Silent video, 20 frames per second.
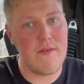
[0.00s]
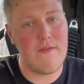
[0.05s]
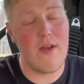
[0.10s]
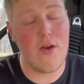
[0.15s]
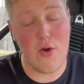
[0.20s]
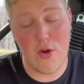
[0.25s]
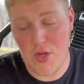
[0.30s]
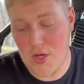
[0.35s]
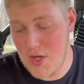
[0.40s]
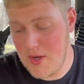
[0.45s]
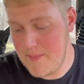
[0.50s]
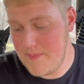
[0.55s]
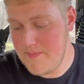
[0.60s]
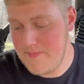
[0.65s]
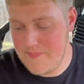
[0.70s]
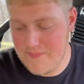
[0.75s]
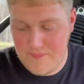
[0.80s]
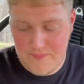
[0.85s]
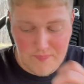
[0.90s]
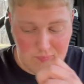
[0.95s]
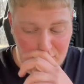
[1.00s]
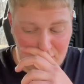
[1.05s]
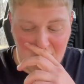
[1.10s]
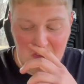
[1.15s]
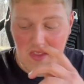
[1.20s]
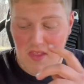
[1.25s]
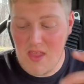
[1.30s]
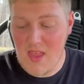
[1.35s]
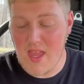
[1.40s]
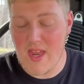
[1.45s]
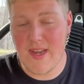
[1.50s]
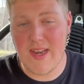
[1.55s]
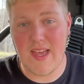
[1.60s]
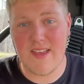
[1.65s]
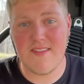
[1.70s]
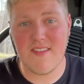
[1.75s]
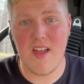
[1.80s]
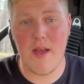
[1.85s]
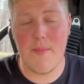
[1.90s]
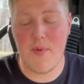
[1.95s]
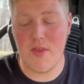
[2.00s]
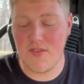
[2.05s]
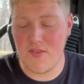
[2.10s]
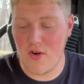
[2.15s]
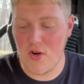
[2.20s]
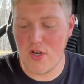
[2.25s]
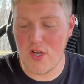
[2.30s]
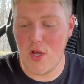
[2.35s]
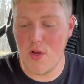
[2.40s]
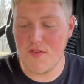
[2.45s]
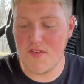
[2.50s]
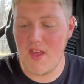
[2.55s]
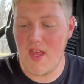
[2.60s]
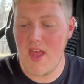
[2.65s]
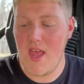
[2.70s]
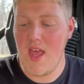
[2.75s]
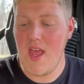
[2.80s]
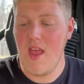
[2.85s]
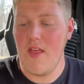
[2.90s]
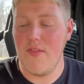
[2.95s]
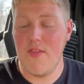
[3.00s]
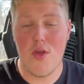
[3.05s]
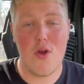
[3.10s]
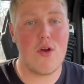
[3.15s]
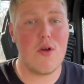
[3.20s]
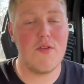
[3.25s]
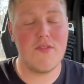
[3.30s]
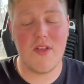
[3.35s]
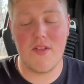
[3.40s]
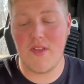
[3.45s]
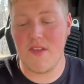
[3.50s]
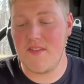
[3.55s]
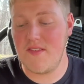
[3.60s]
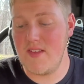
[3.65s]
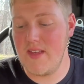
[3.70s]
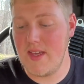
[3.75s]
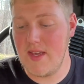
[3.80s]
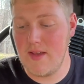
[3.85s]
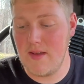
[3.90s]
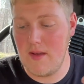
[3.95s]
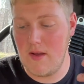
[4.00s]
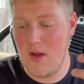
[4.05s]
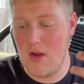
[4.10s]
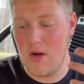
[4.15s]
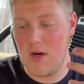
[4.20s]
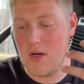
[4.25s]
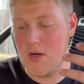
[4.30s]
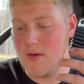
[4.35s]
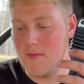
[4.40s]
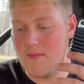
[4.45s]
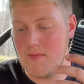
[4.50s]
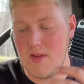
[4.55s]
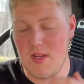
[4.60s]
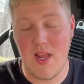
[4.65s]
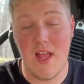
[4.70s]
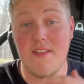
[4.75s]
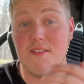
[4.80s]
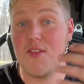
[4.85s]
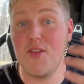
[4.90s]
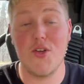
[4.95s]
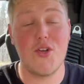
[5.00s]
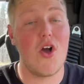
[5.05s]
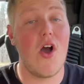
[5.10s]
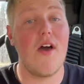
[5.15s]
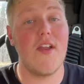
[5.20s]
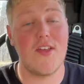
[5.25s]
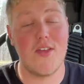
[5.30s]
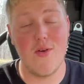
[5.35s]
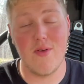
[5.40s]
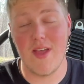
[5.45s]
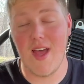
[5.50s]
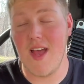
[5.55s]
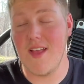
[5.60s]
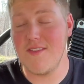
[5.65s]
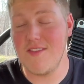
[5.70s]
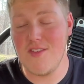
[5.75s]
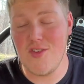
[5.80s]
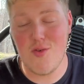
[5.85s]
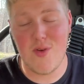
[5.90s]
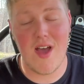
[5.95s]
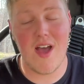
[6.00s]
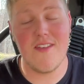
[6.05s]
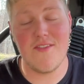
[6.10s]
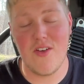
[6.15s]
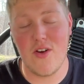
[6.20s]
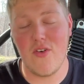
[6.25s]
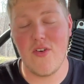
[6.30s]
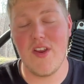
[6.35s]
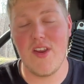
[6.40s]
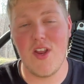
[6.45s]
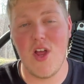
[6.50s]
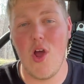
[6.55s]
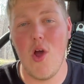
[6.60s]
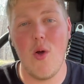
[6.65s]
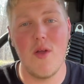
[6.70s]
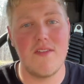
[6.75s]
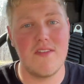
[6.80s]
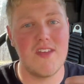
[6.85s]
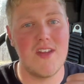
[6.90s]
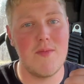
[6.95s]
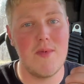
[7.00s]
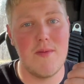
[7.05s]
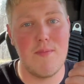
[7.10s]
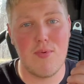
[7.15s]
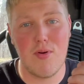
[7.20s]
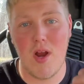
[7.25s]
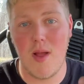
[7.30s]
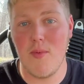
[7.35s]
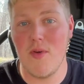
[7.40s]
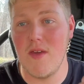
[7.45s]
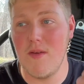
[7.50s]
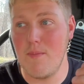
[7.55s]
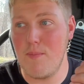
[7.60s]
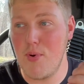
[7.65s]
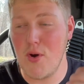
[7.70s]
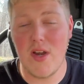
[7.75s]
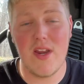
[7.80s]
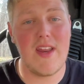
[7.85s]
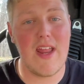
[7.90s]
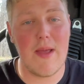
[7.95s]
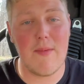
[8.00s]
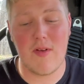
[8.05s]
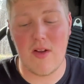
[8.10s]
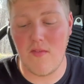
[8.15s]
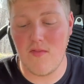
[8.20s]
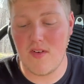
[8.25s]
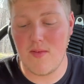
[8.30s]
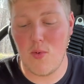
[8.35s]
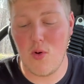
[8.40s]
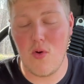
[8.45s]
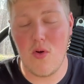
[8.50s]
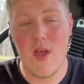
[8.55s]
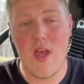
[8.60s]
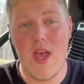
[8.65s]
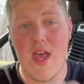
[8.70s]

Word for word: very good. Next up is Ergos. The Ergos on this thing are it's a Laconico, guys. You guys already know it's going to be probably pretty damn comfortable,